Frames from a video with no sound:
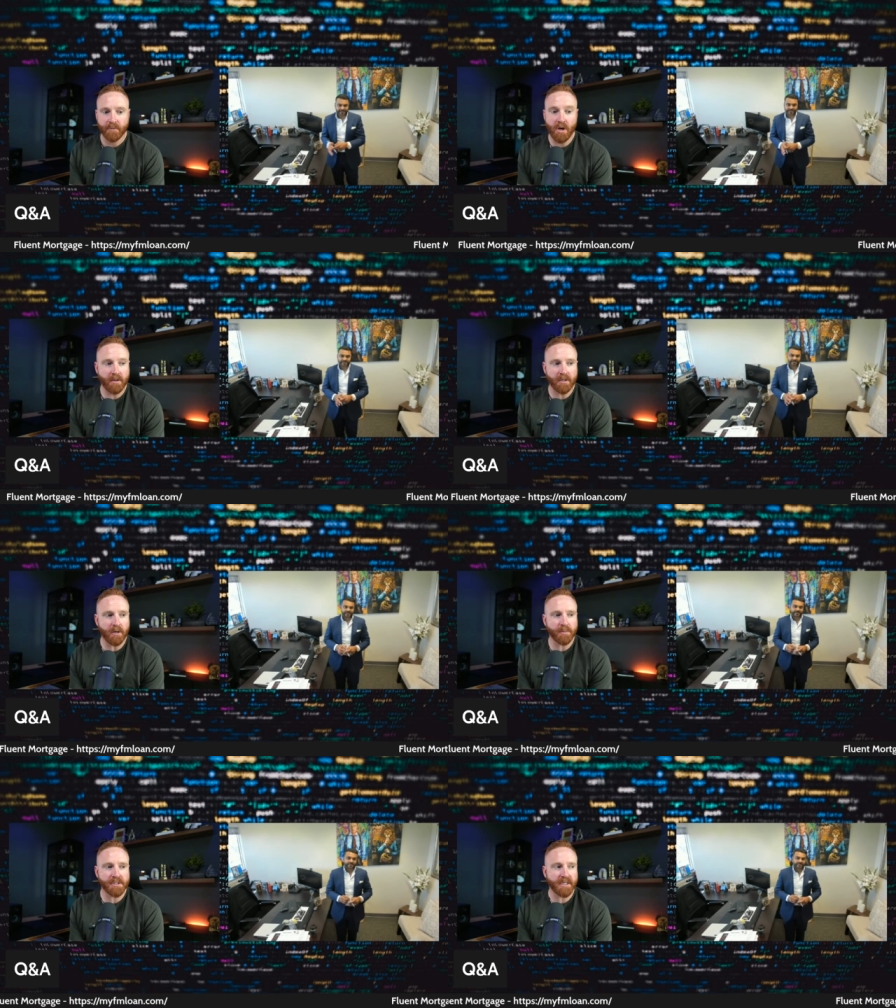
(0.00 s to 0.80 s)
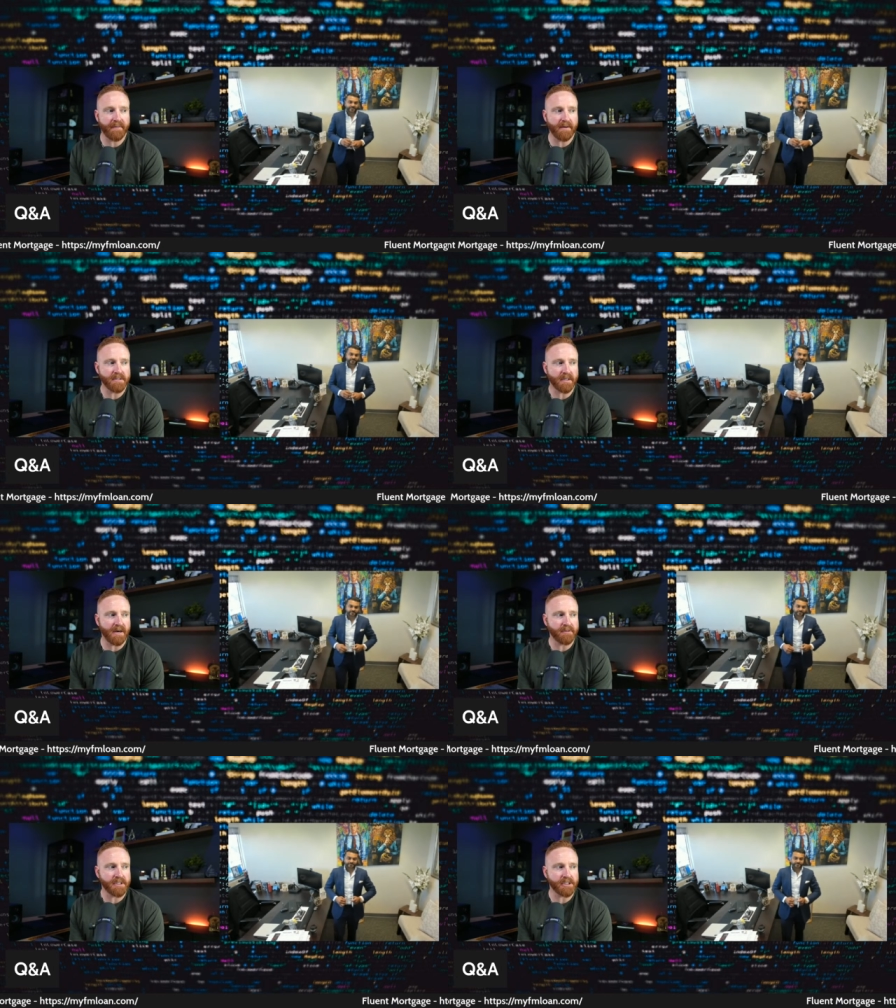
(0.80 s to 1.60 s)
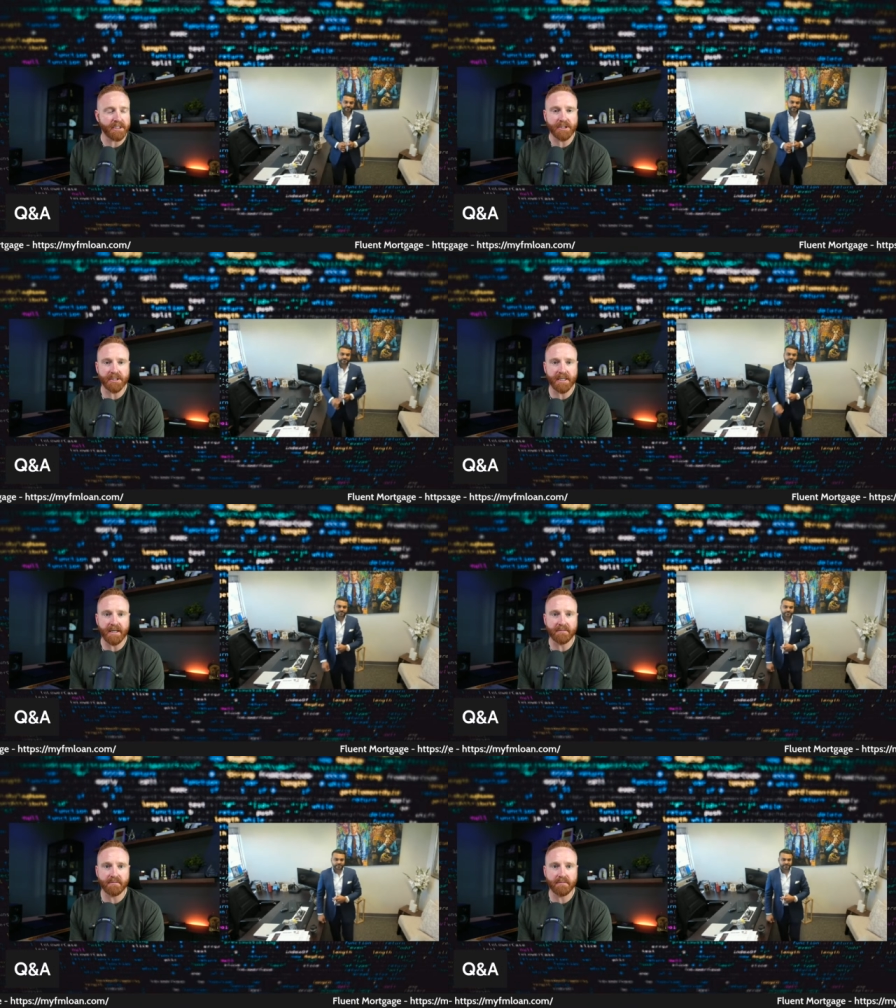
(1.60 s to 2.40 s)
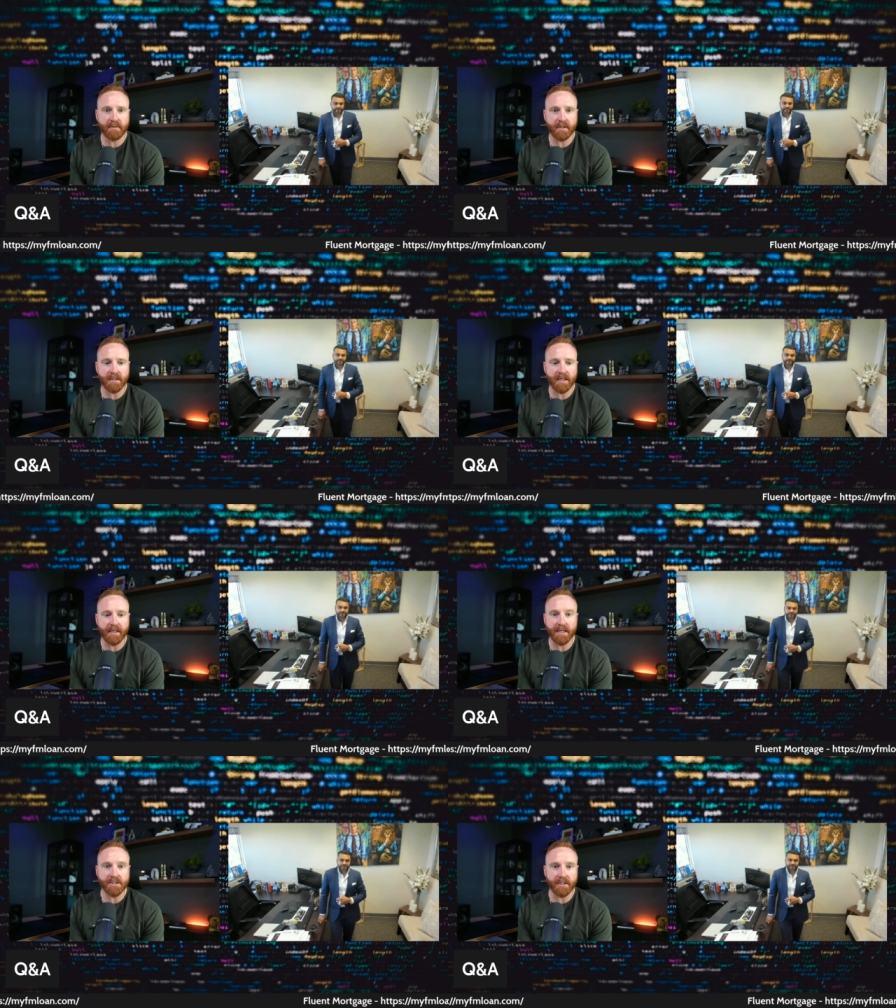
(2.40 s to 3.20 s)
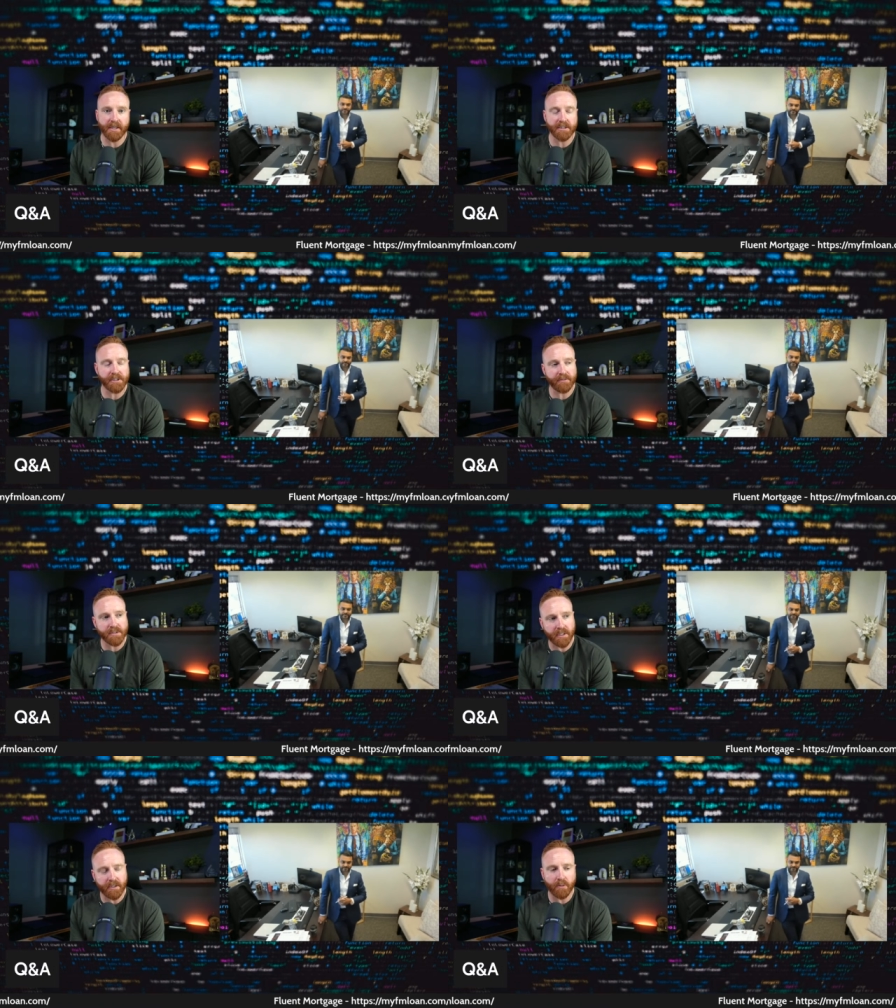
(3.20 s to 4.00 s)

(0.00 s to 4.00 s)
No, 100%. That was a conversation I just had with a client yesterday because she was like,